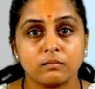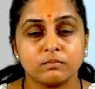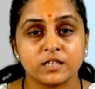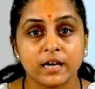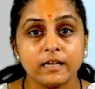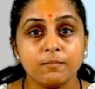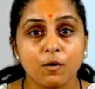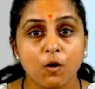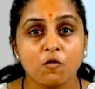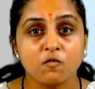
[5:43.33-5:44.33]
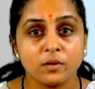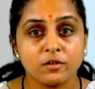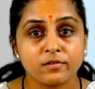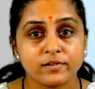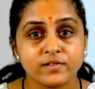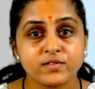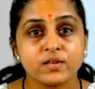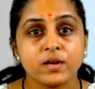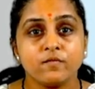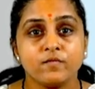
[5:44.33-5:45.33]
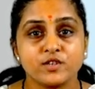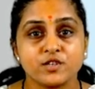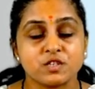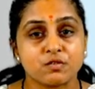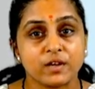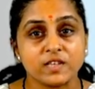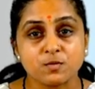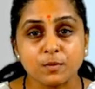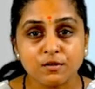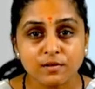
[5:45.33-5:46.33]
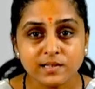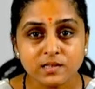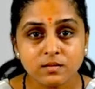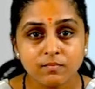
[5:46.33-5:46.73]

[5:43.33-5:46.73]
type of minerals, which is trace minerals.